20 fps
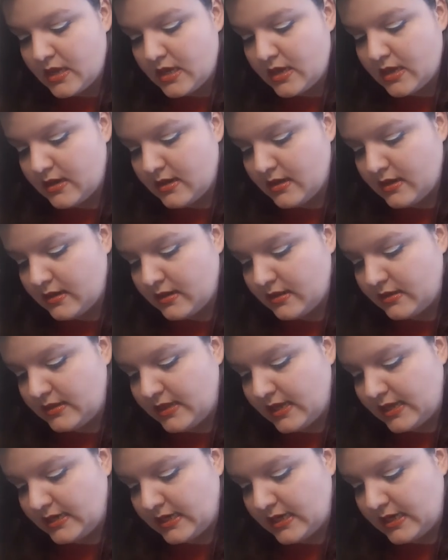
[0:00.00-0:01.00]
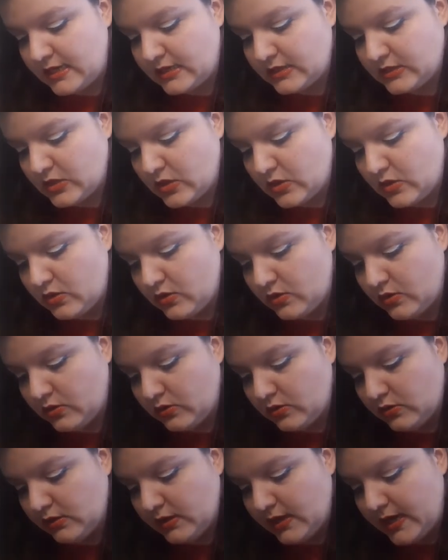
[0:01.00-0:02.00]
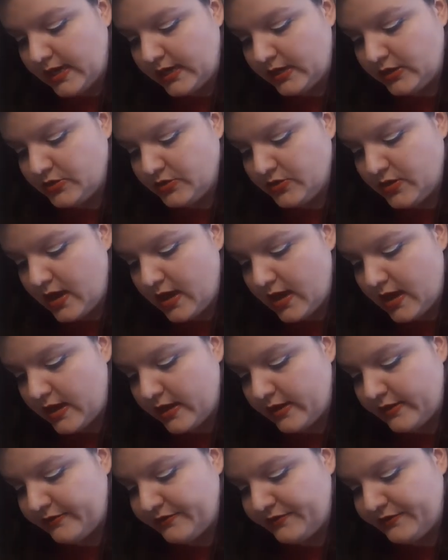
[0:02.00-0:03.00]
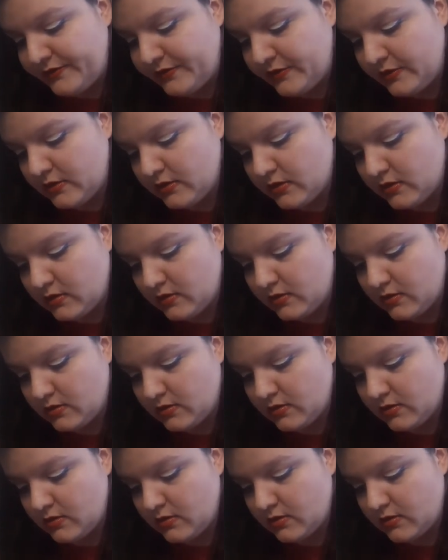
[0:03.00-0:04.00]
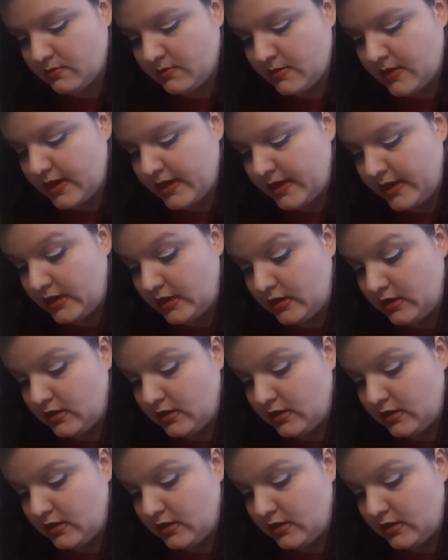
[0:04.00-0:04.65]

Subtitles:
that is all. I do have all my